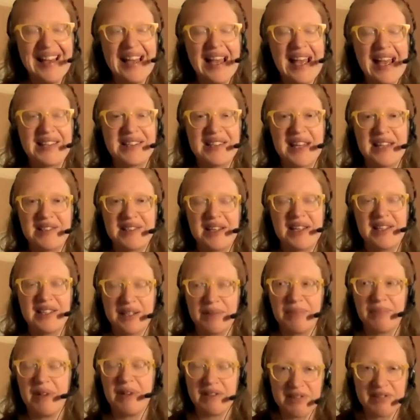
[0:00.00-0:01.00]

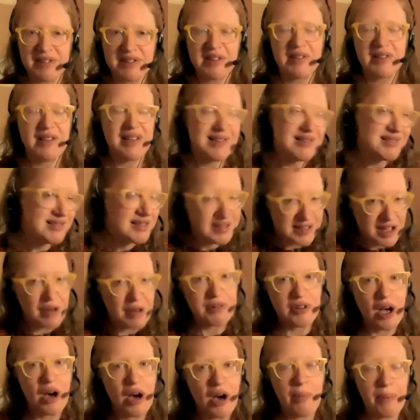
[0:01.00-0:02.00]
it's
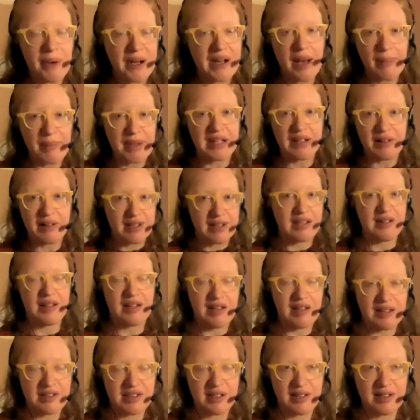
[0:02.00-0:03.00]
no, but I mean,
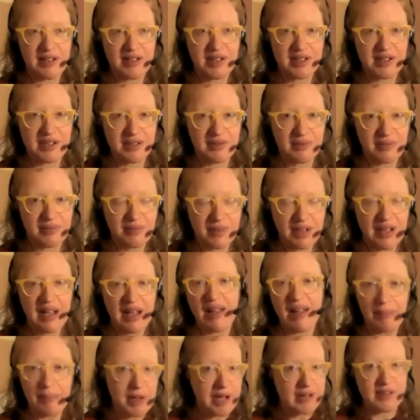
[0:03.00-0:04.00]

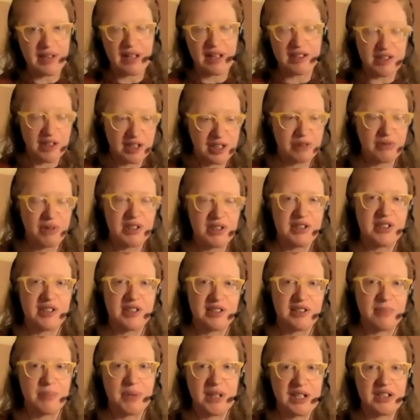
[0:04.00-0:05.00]
that's not a
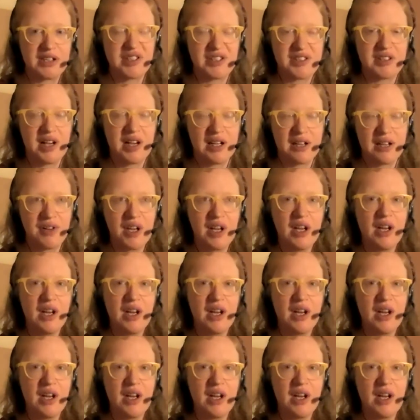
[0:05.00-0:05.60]
criticism, but it's just kind of,